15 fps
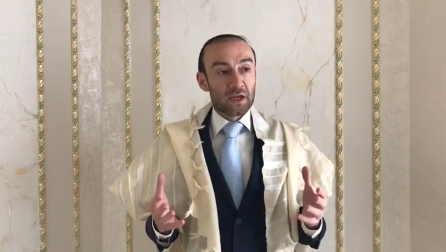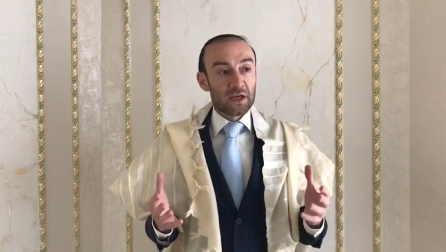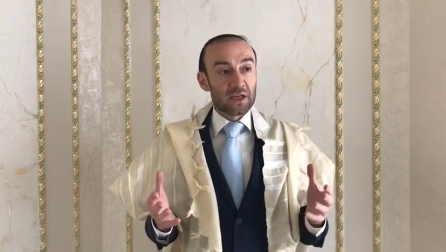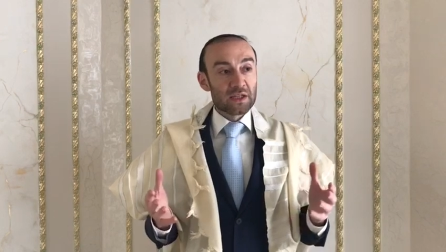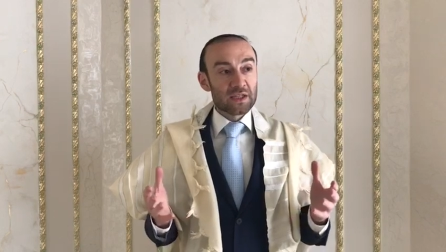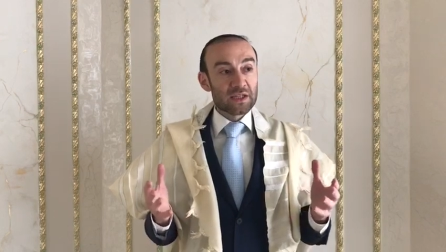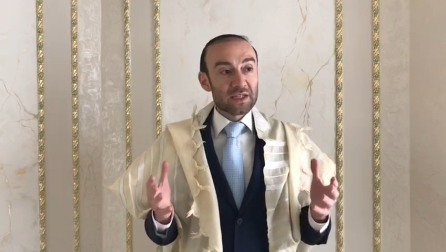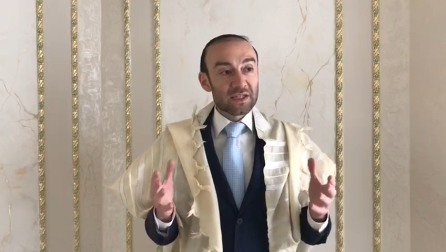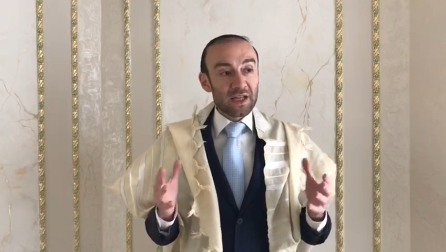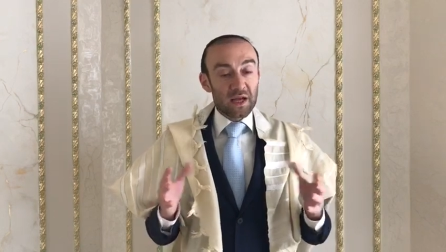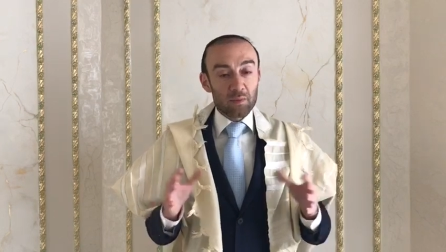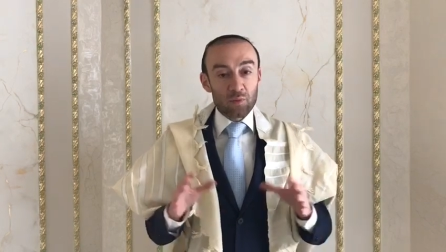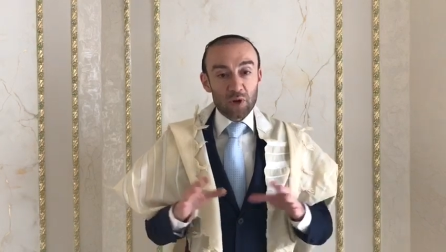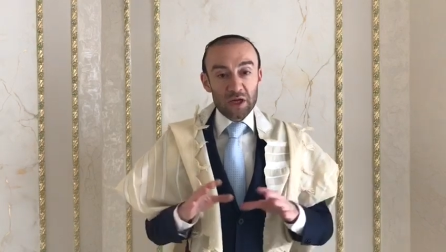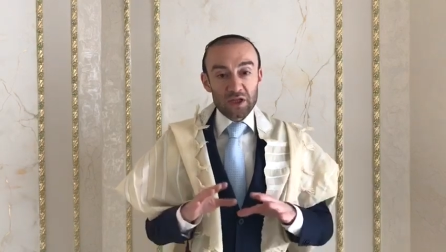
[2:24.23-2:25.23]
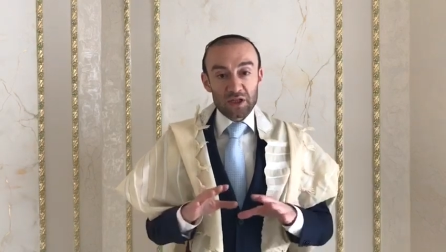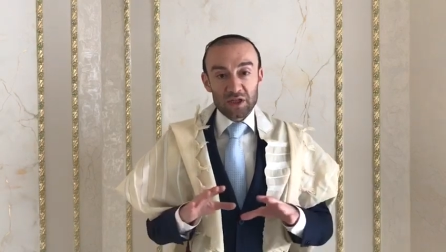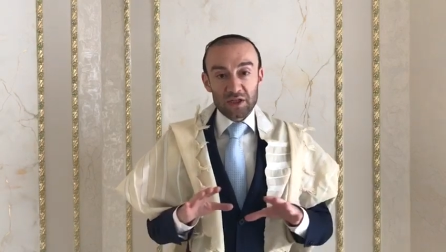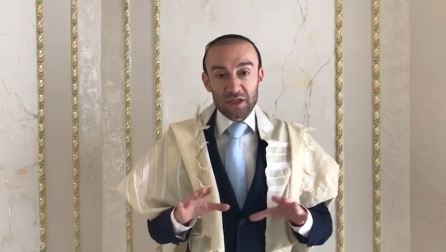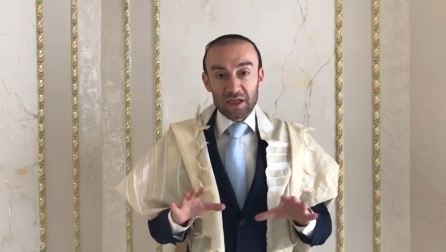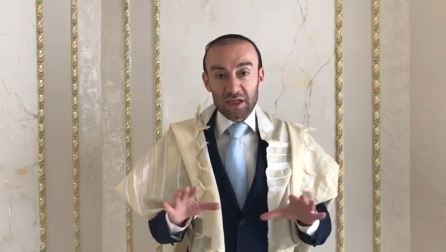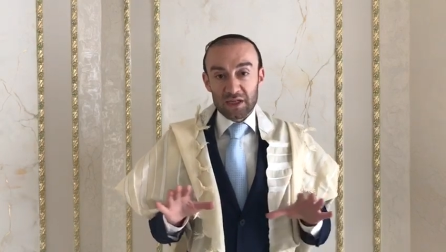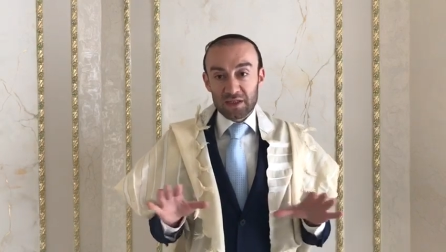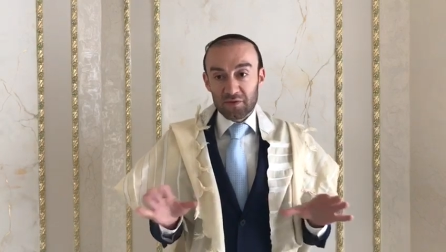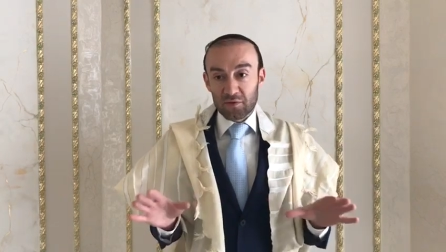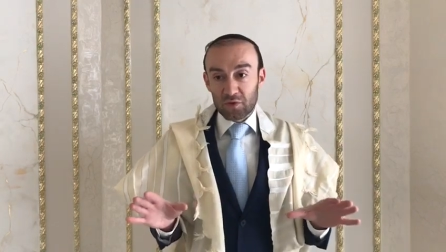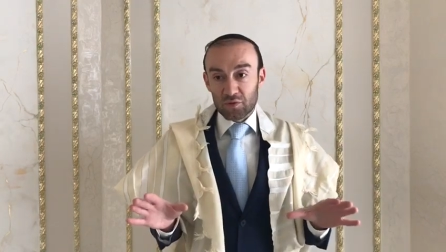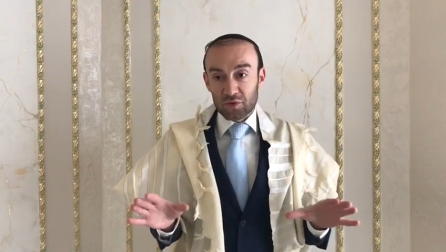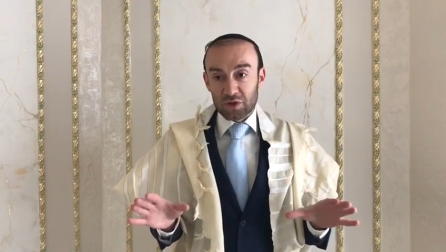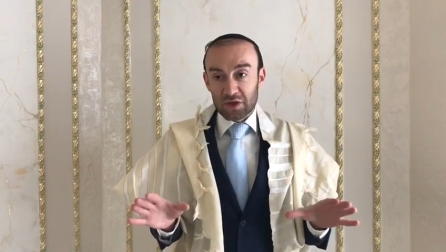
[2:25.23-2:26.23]
Is stop watching the negative
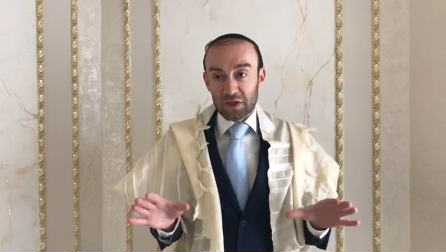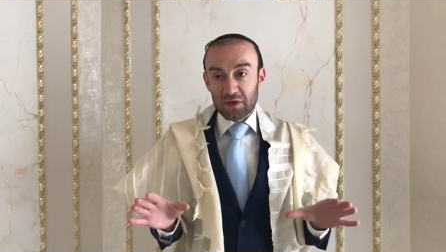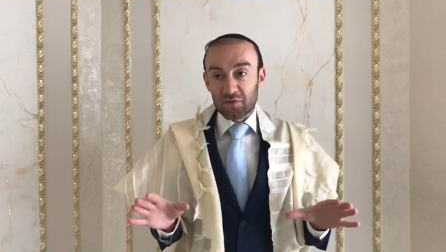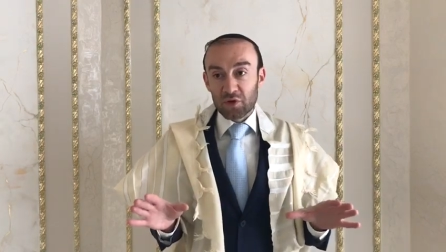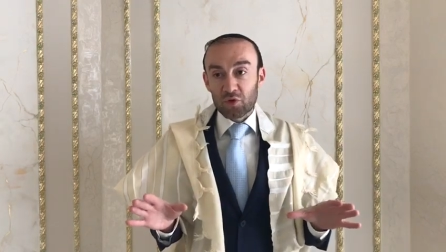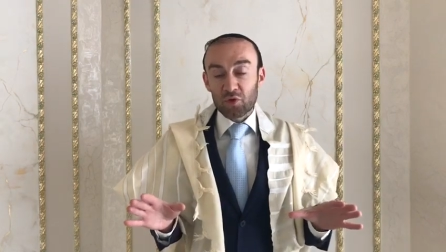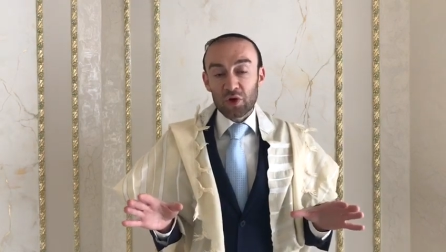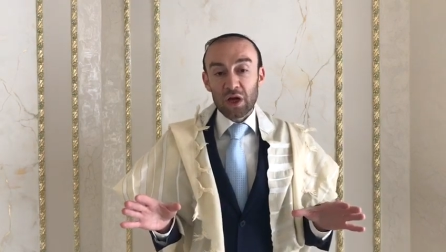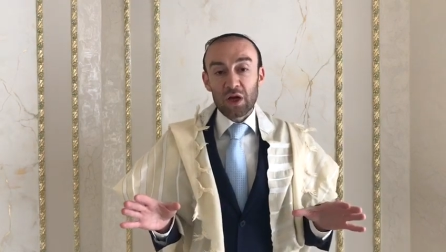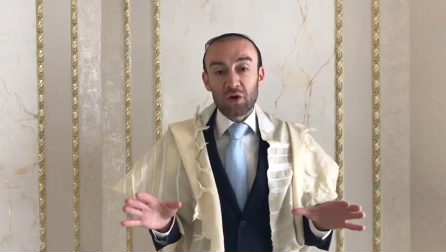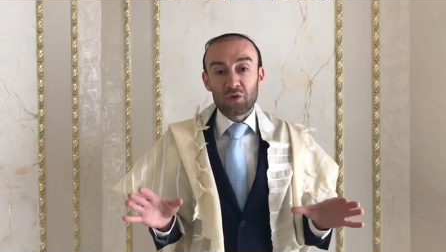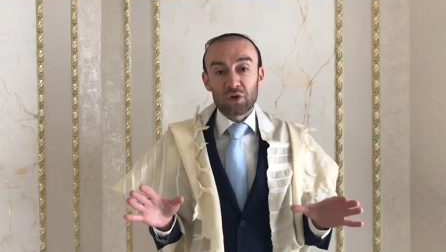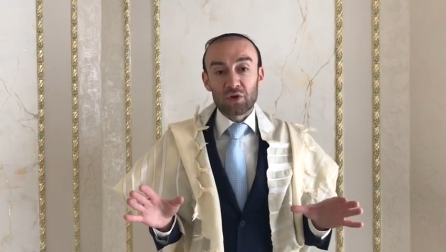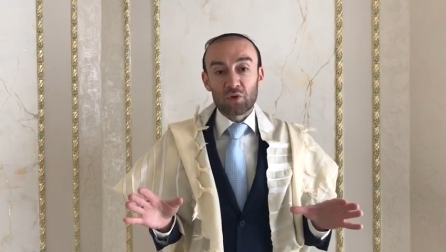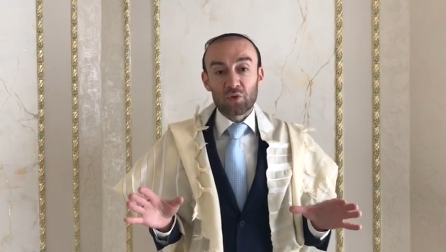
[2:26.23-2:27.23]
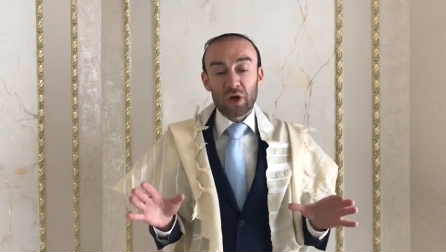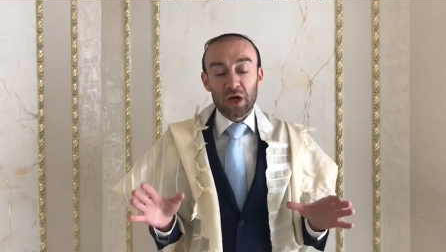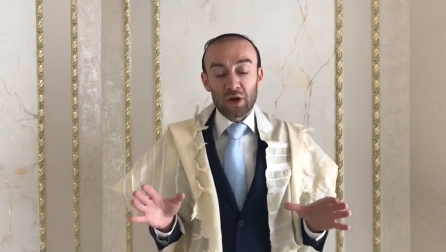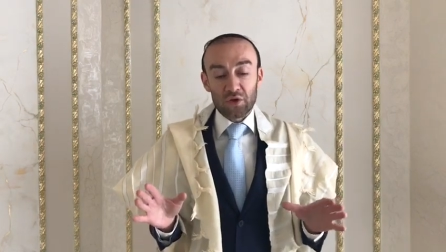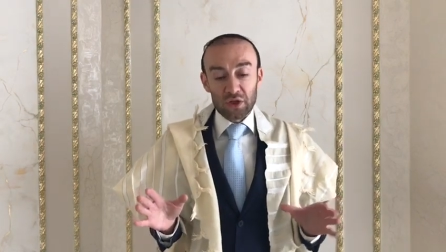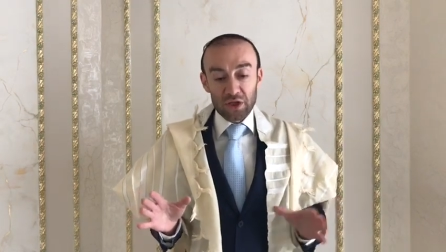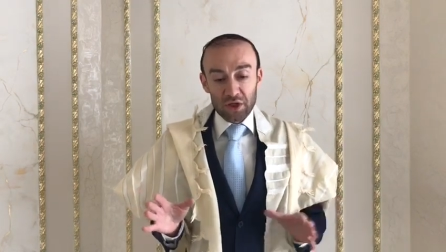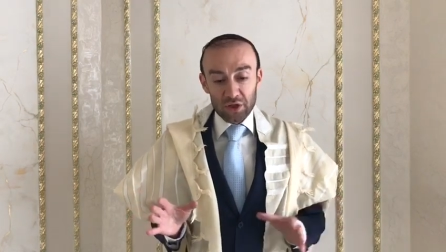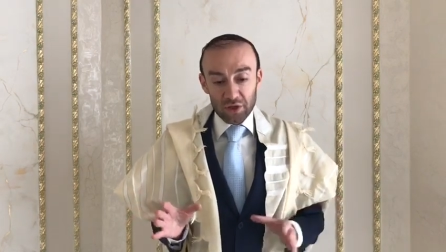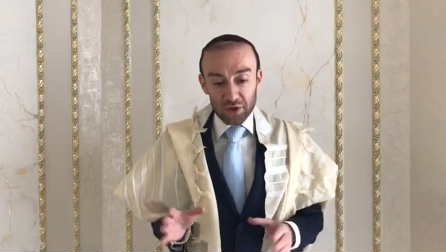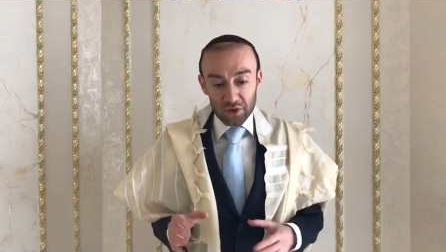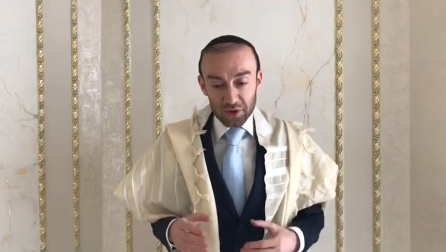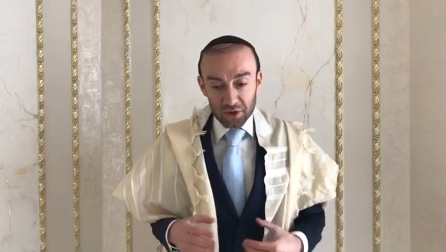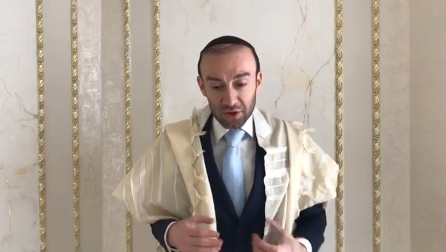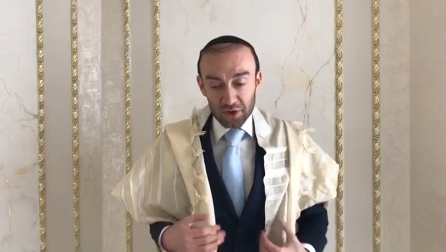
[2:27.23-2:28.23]
news. Even throughout, throughout a year,